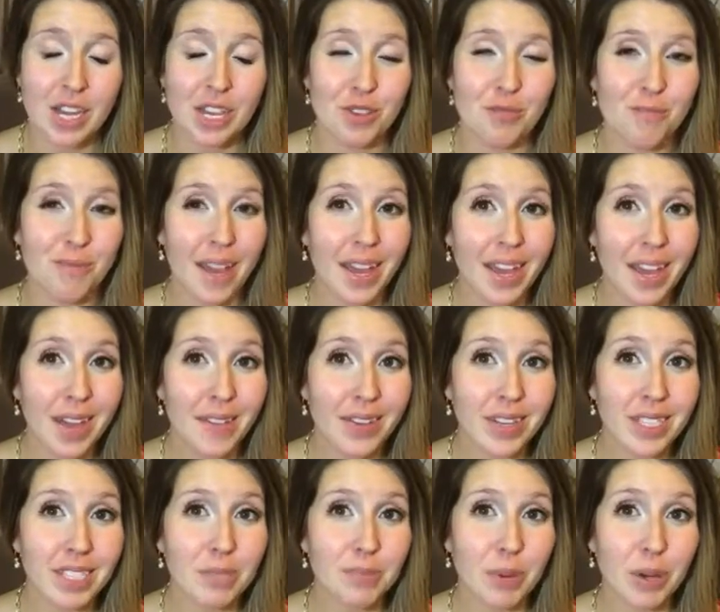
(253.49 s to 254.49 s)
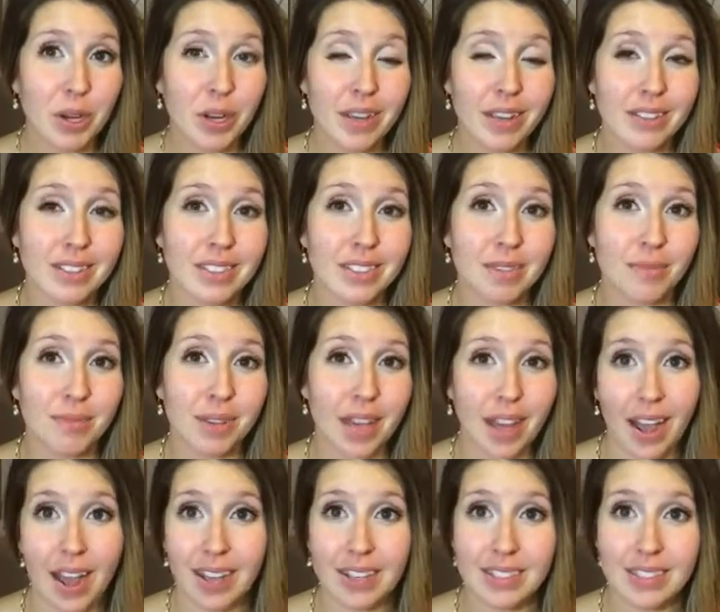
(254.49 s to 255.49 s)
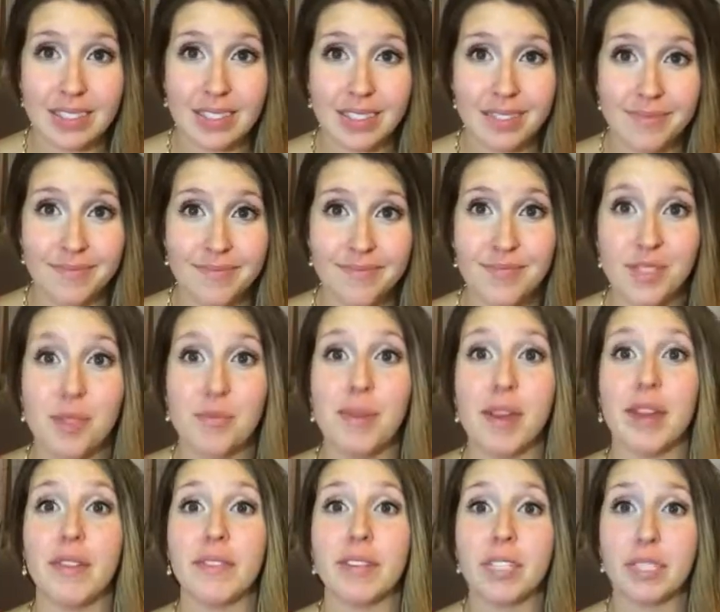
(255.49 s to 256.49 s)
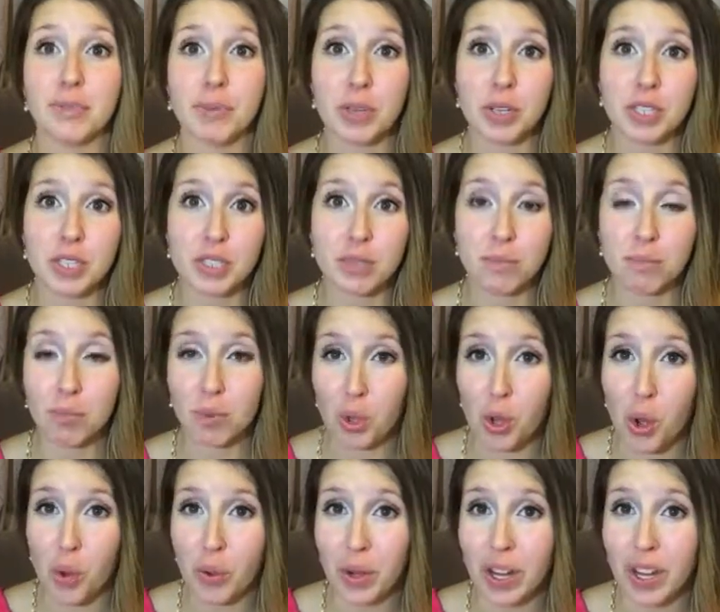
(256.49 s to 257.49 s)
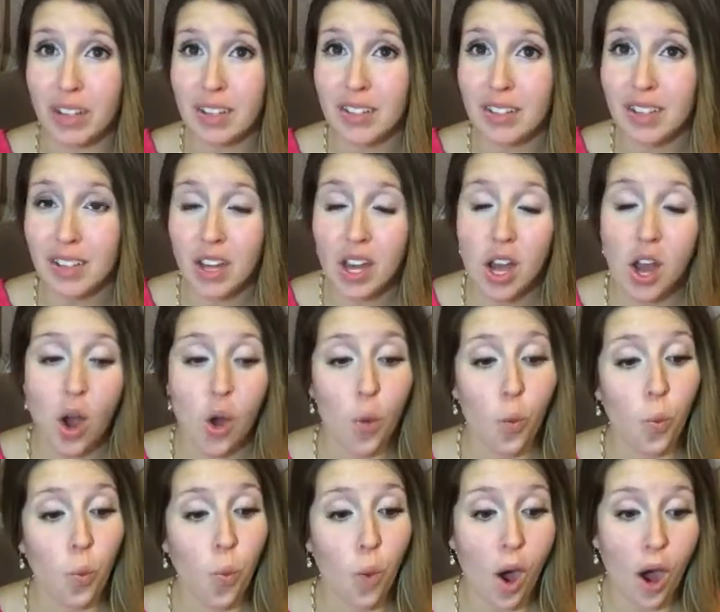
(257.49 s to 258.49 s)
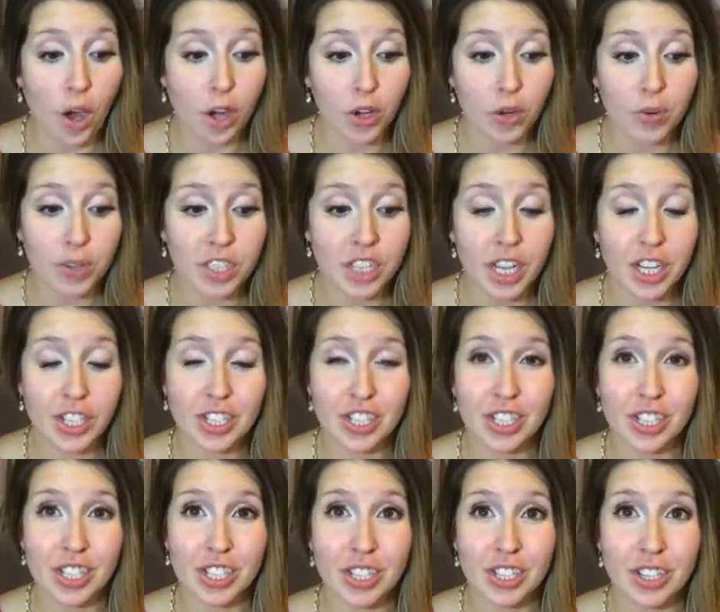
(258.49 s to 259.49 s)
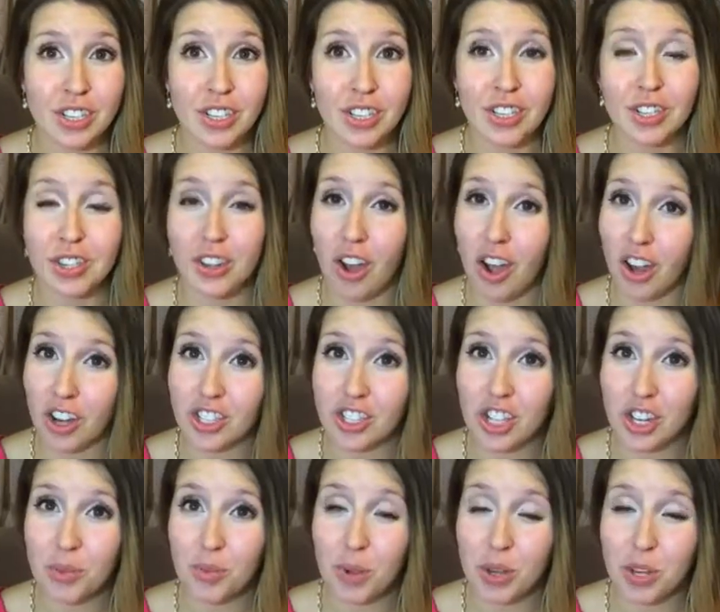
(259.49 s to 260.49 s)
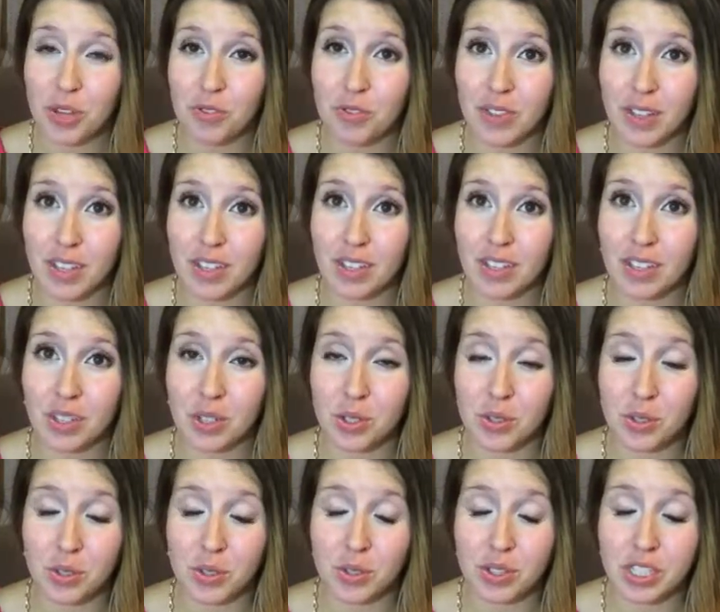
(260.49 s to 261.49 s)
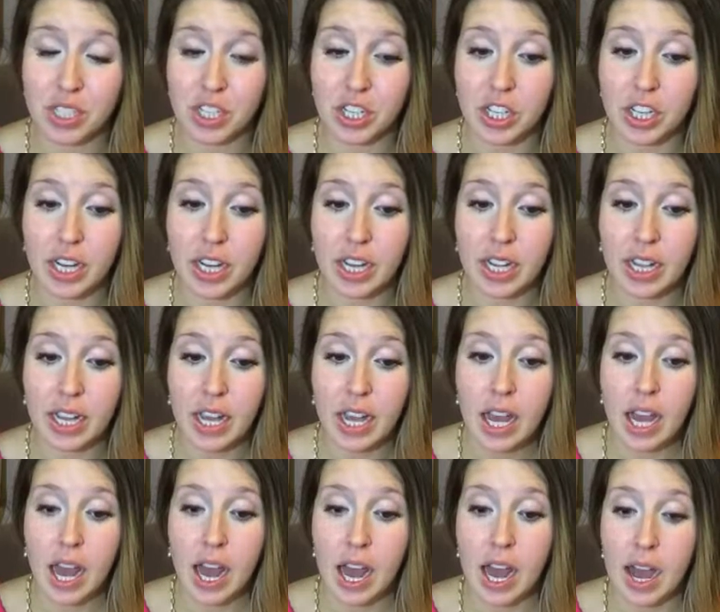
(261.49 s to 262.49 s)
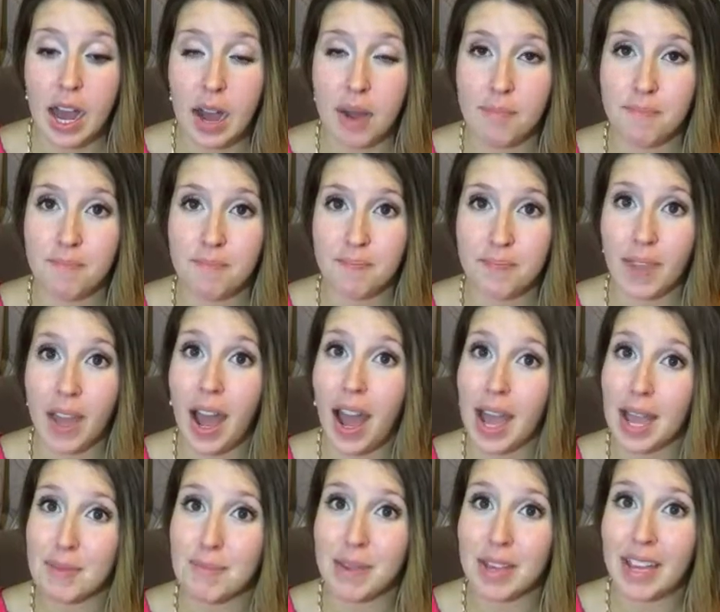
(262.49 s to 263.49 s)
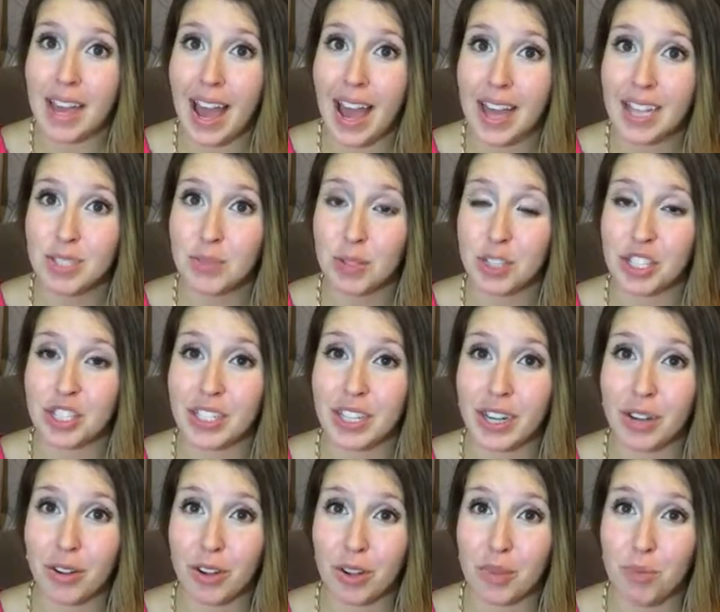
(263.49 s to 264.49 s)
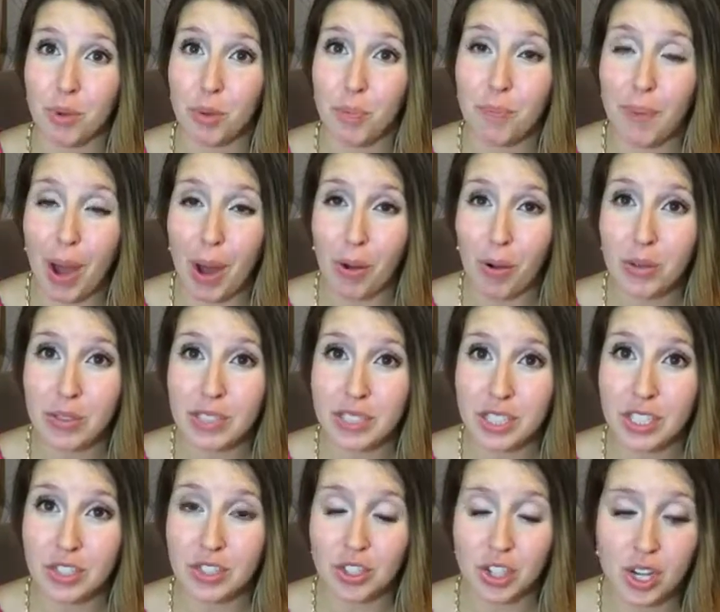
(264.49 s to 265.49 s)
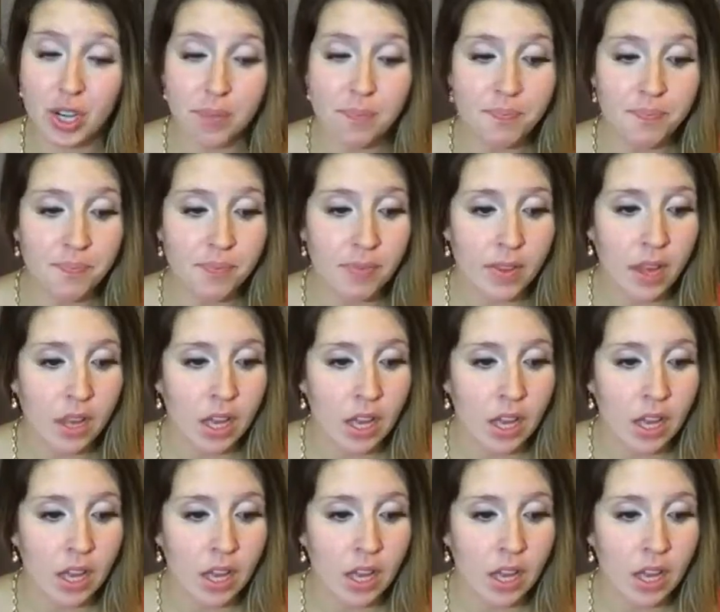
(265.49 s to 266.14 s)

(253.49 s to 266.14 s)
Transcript: You may have experienced some gas. You may have experienced some bloating, water retention, nausea when you've eaten gluten or dairy, IBS, which is irritable bowel syndrome,